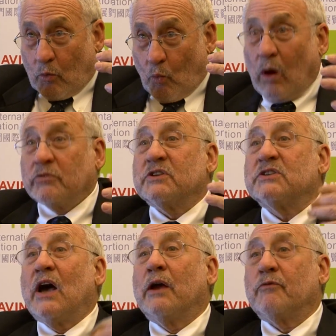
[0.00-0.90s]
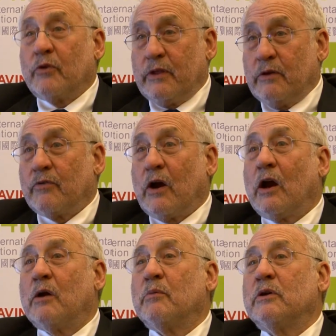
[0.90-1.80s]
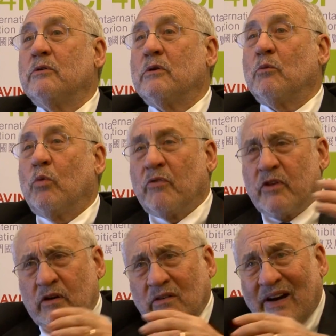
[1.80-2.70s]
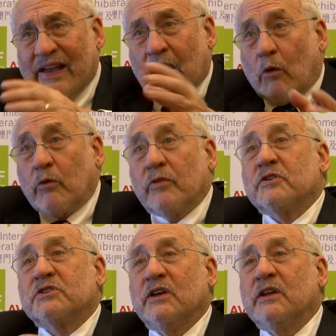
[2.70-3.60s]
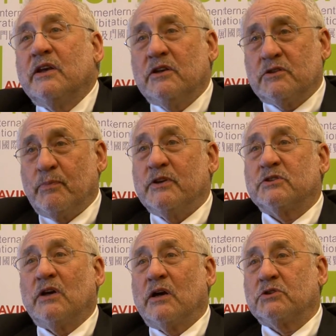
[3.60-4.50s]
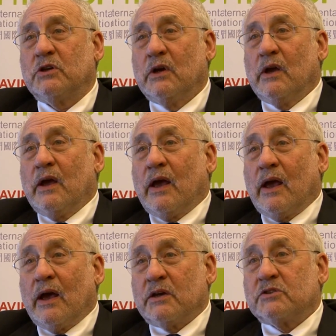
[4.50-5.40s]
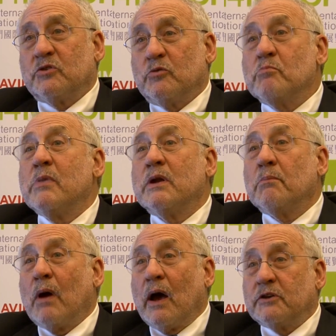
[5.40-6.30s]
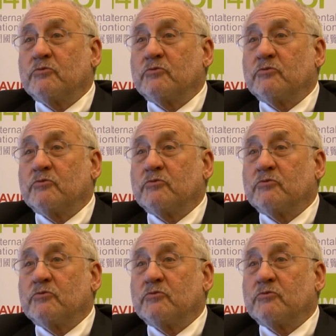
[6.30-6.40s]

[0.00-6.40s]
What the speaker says: well designed for the environment? Will the layout of the cities be such as to minimize